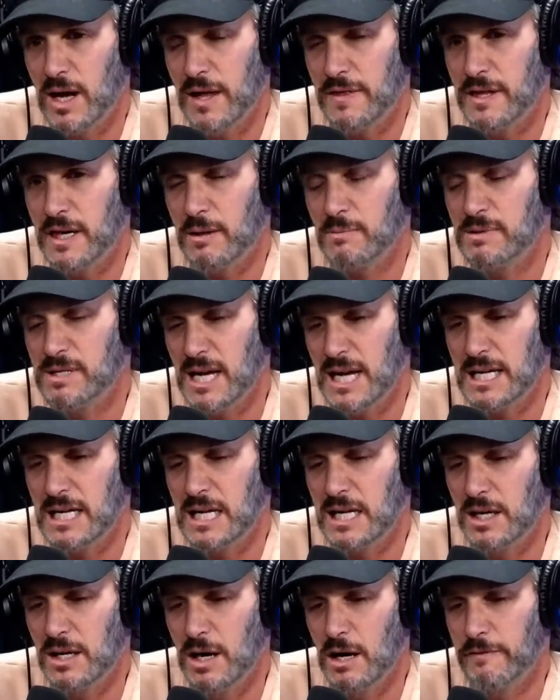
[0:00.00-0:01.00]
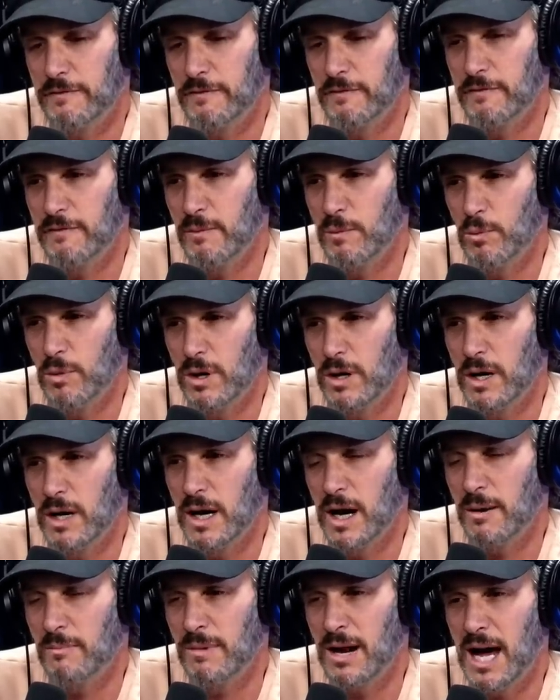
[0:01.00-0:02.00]
I think I'm taking enough of them where
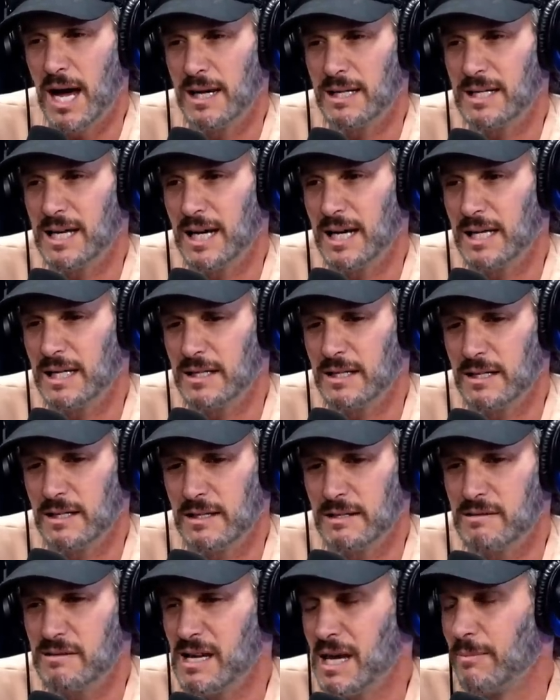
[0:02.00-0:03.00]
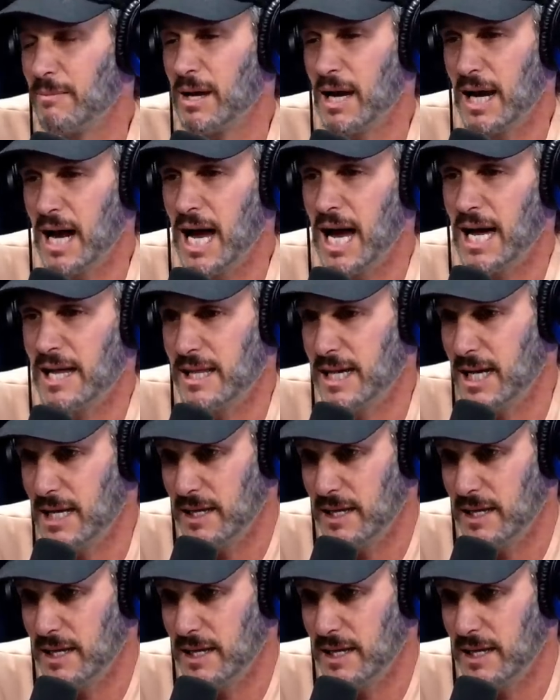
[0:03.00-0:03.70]
I'm not getting the same kind of high that I